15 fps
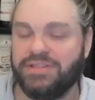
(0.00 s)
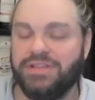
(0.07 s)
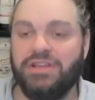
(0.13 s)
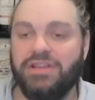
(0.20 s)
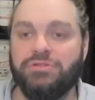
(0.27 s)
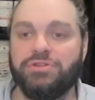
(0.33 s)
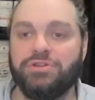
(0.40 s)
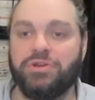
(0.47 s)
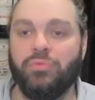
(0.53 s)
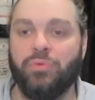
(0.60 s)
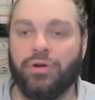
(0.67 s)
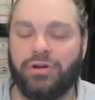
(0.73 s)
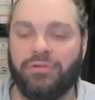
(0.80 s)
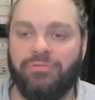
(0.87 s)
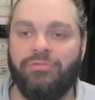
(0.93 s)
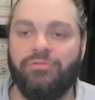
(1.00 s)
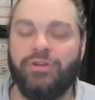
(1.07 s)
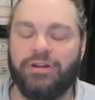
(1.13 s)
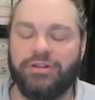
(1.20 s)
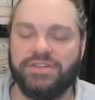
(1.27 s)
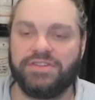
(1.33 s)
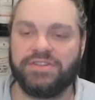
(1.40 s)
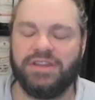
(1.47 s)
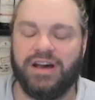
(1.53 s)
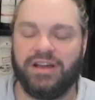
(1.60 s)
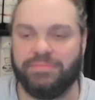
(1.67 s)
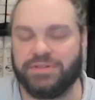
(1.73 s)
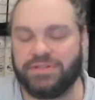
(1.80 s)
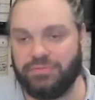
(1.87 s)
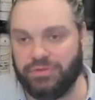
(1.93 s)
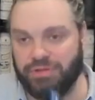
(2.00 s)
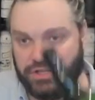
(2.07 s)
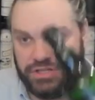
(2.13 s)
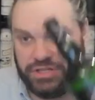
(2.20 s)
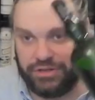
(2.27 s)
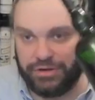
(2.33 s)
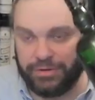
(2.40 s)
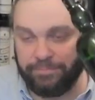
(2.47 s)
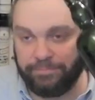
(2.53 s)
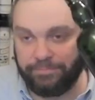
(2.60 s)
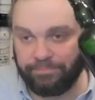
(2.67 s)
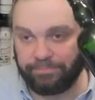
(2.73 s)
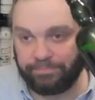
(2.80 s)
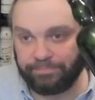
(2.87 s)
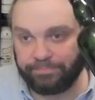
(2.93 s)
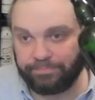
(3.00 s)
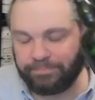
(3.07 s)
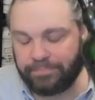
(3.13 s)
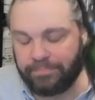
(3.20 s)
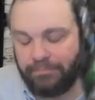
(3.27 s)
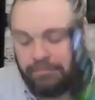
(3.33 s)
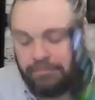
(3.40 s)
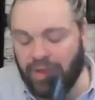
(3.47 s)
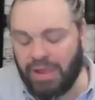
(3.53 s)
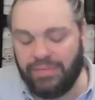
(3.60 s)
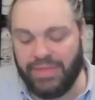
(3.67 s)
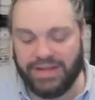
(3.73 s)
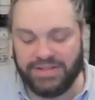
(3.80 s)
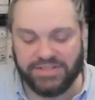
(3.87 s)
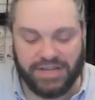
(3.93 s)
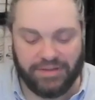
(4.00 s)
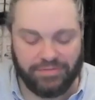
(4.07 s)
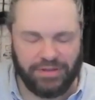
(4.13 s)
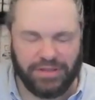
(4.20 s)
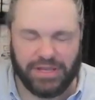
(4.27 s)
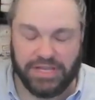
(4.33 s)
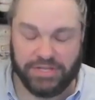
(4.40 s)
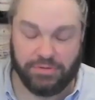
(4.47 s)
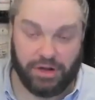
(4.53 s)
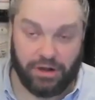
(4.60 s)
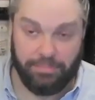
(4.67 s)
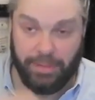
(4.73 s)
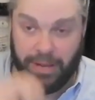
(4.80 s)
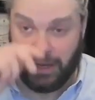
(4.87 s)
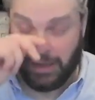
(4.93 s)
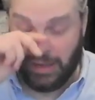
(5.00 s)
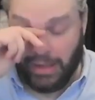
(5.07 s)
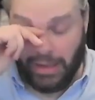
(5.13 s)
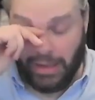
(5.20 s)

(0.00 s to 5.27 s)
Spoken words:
they usually work very synonymously with each other. And that is definitely the case with Ardbeg.